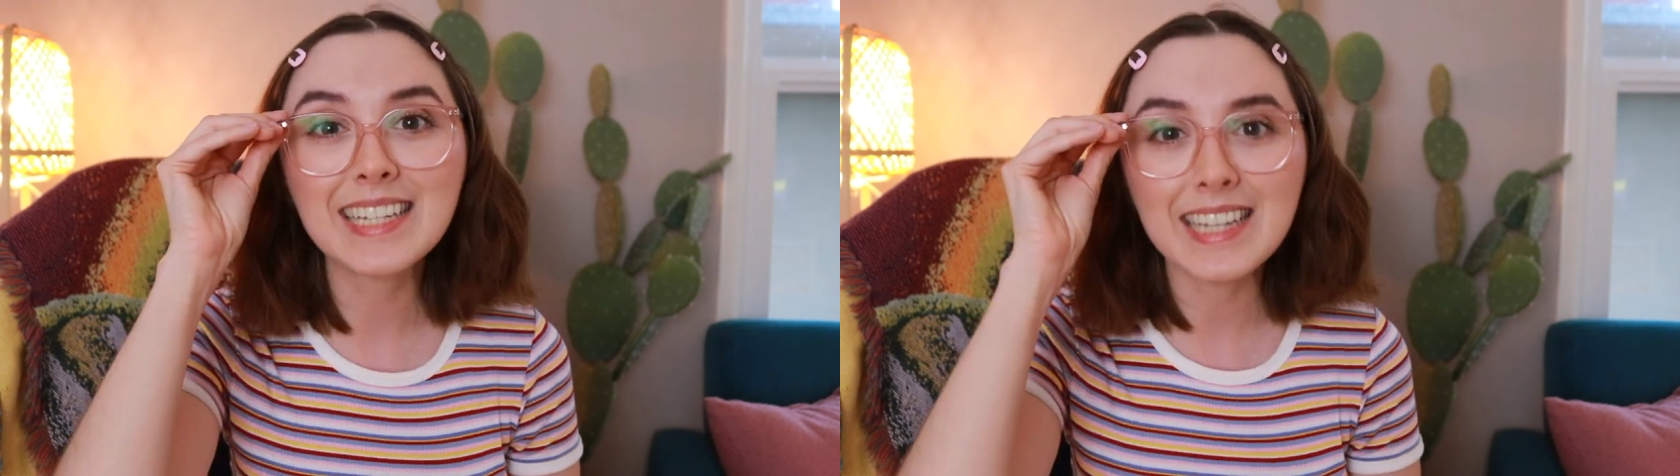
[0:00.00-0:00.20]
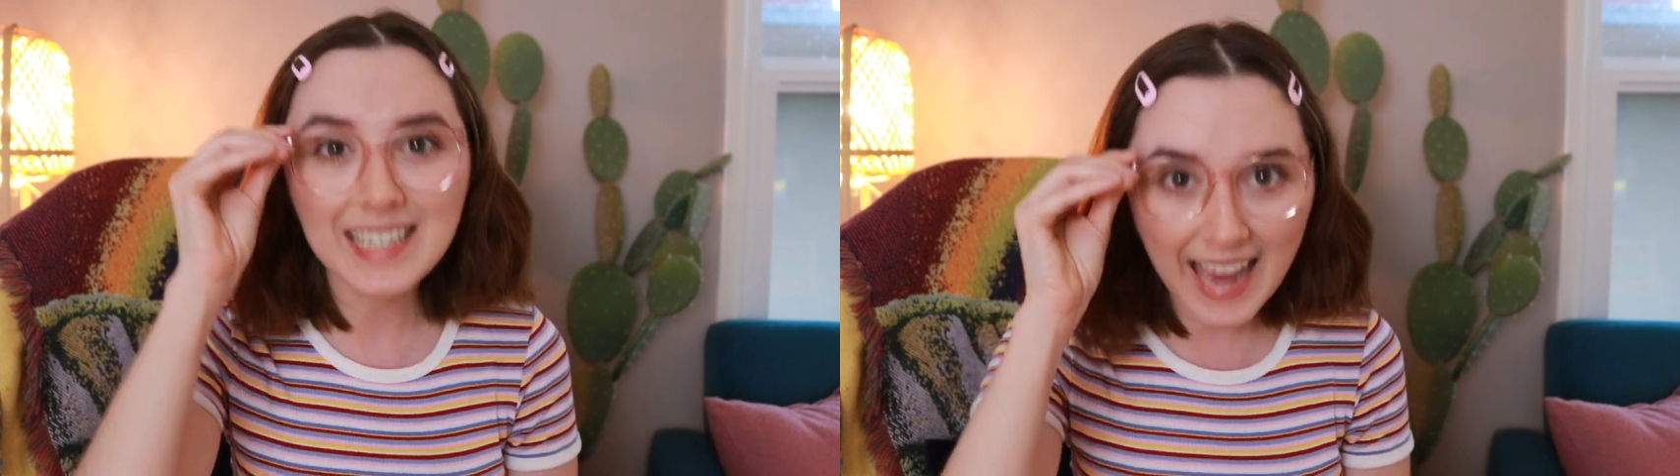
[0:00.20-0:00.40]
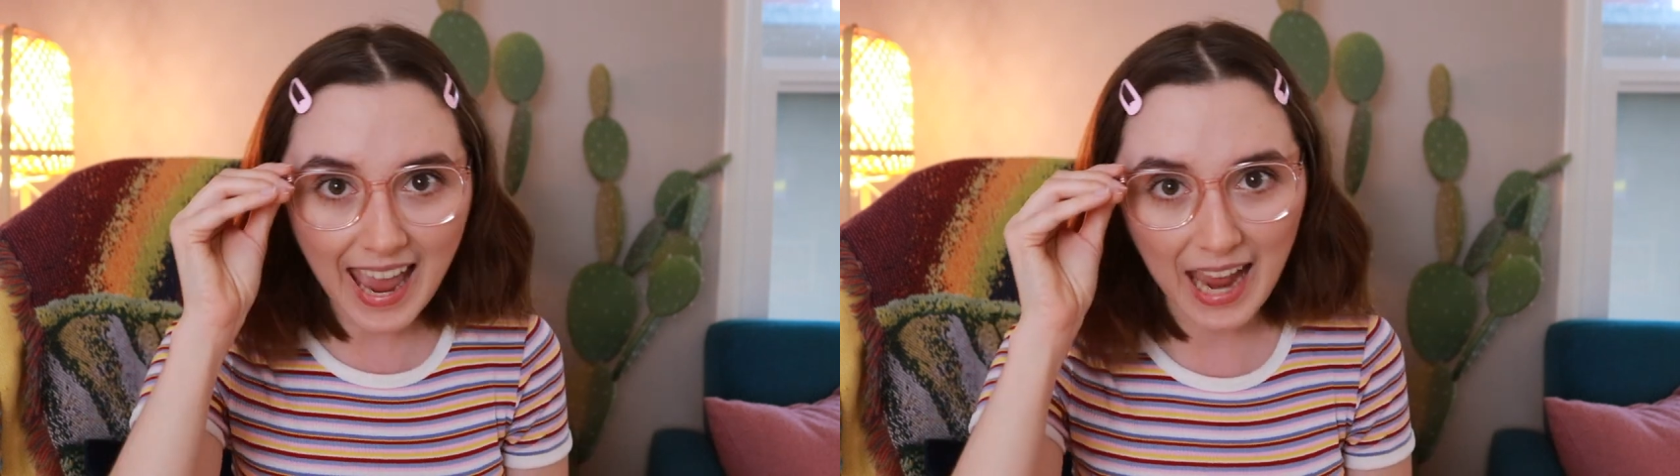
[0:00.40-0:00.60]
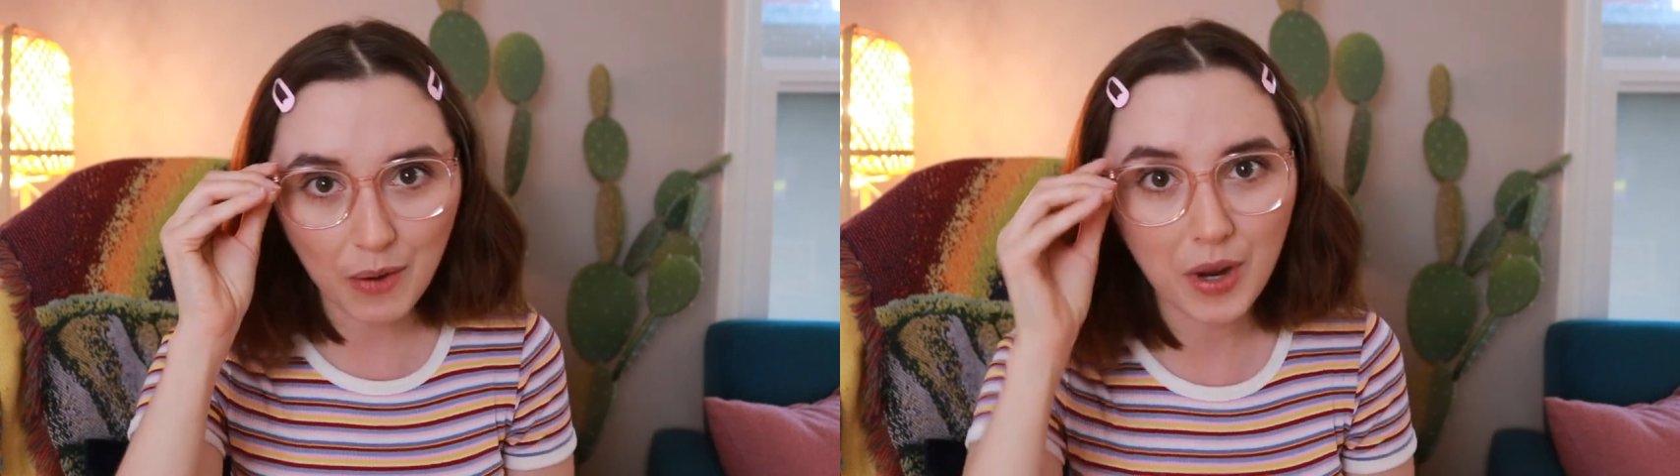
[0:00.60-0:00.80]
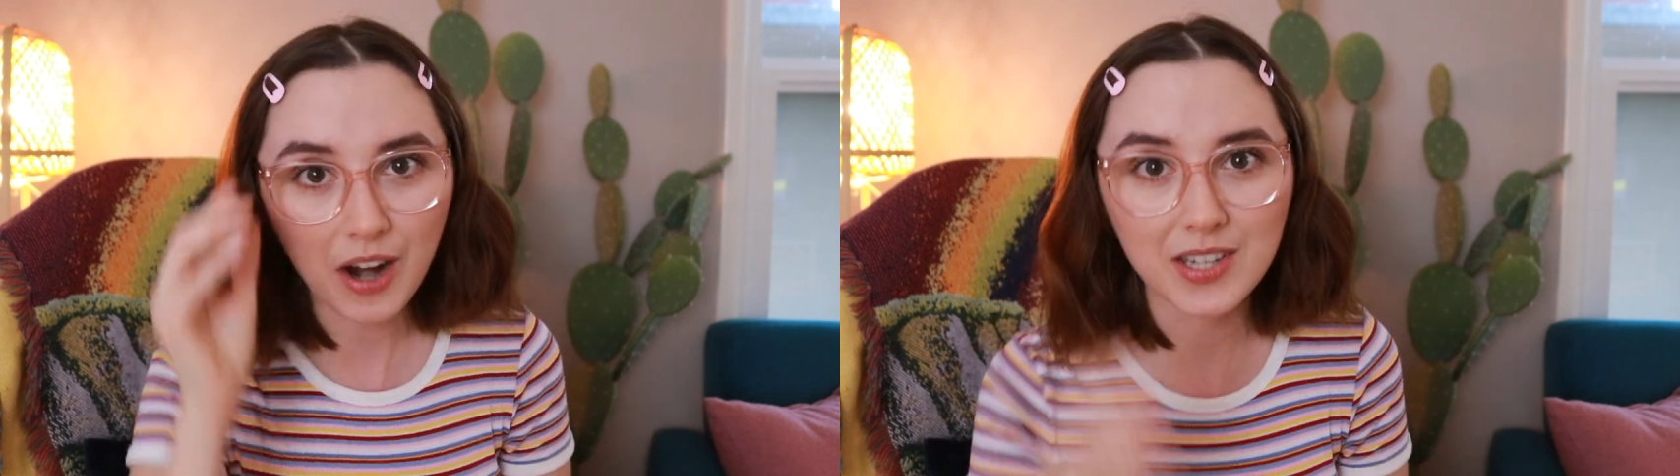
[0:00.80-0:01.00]
Today,
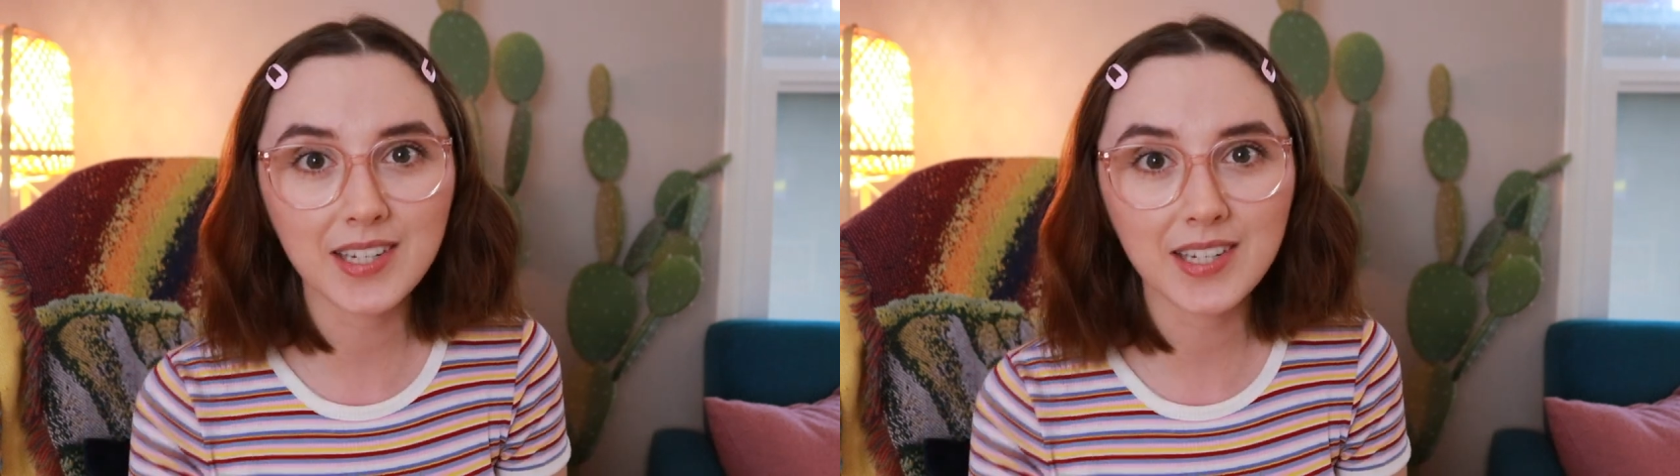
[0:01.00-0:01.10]
we are